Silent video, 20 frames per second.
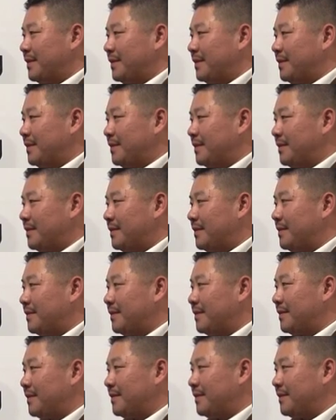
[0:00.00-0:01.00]

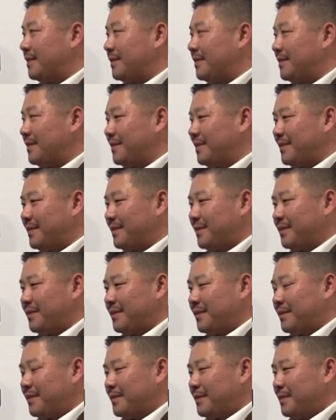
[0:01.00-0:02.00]

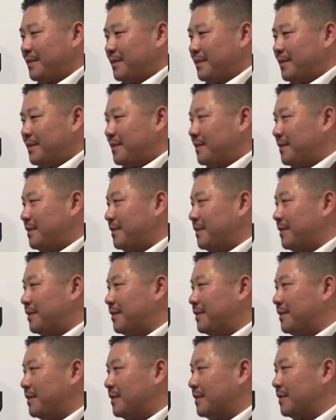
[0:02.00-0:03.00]

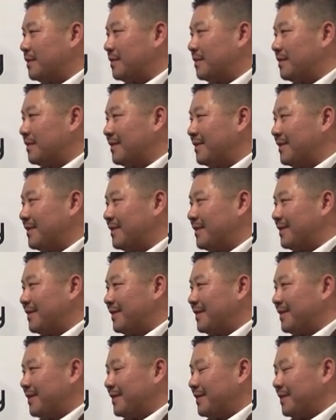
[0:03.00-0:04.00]

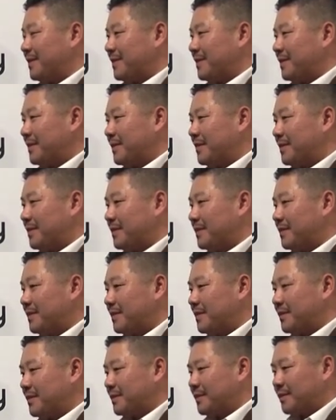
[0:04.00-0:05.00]

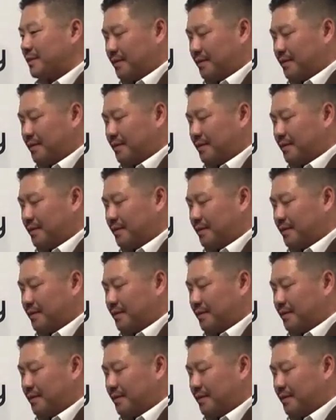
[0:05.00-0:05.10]
The person shown says nothing.